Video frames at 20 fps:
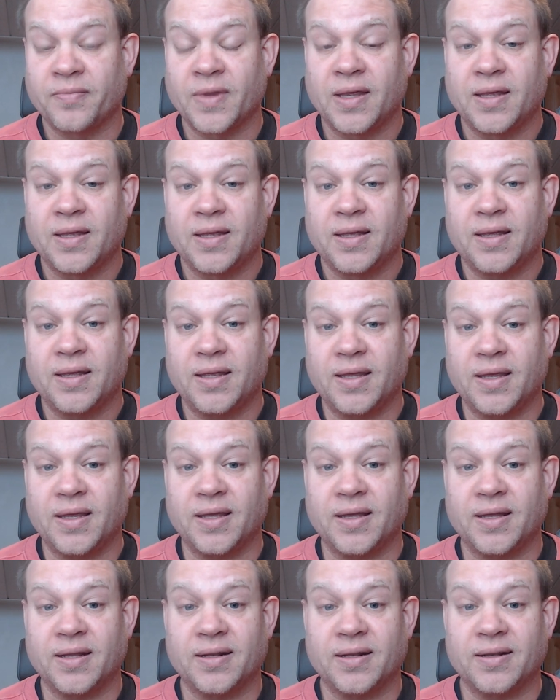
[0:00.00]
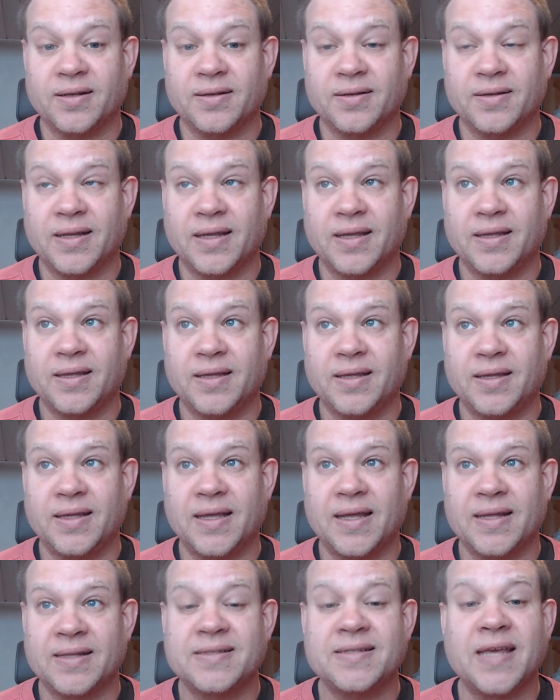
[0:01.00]
in
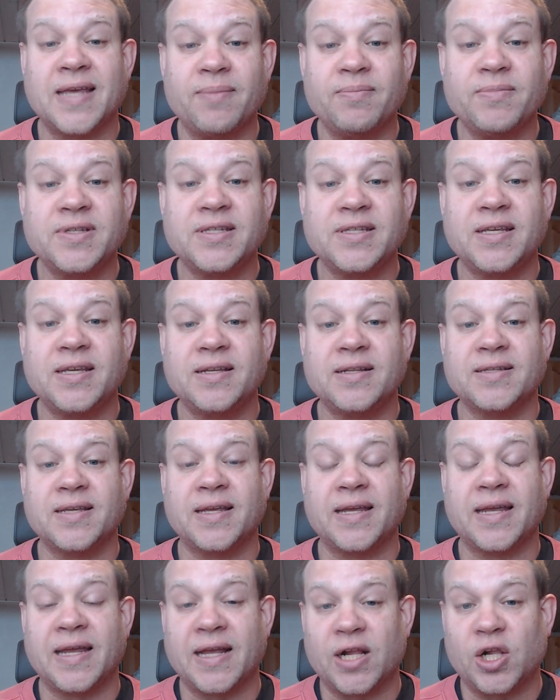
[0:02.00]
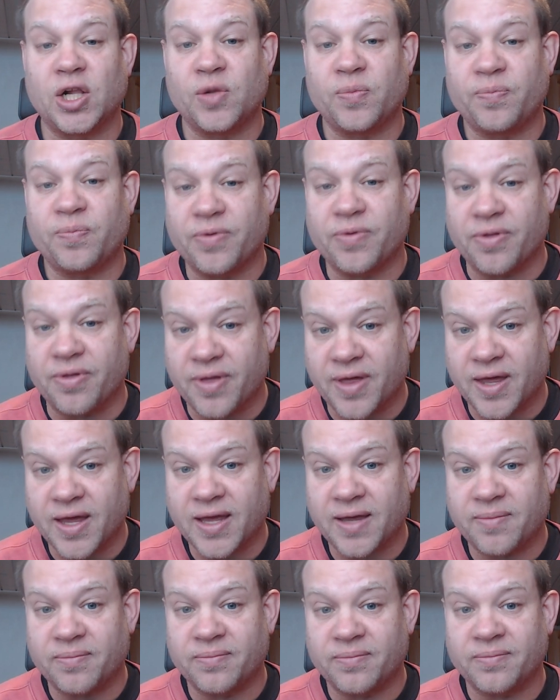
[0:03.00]
attempting to help
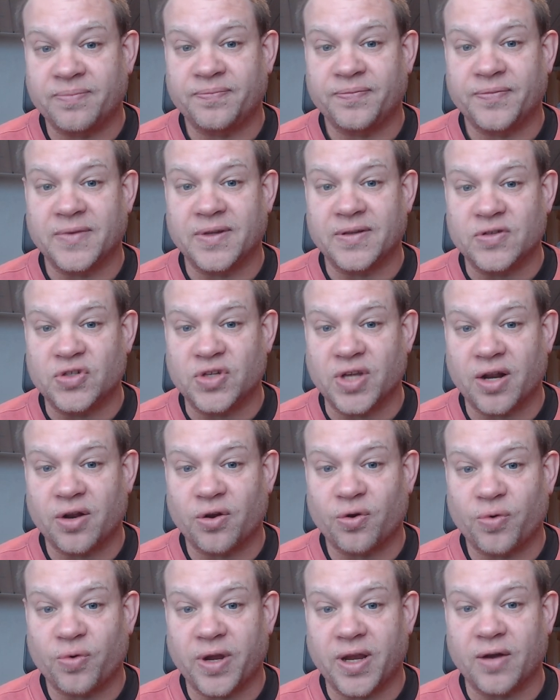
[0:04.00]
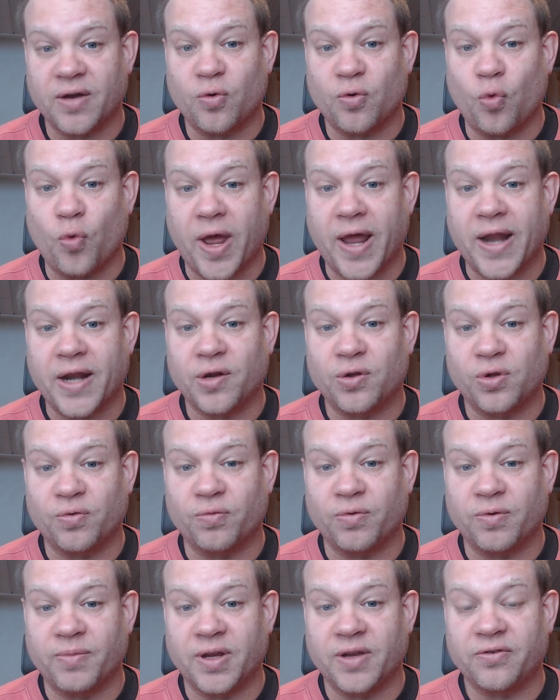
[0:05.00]
them generate radical
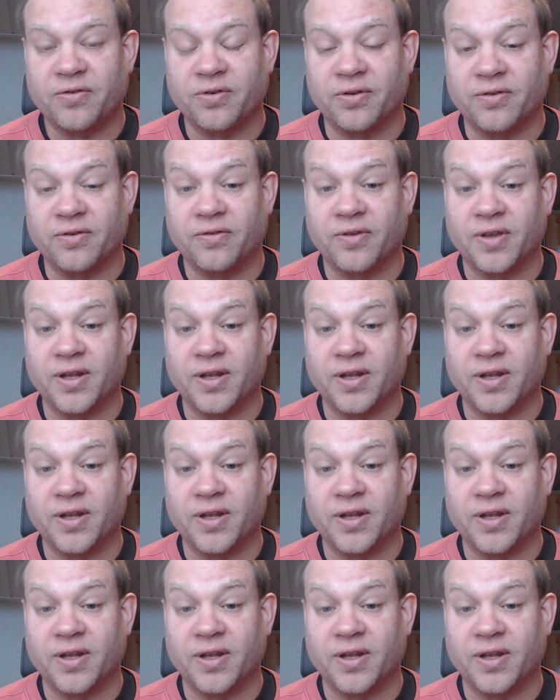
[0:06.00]
remissions and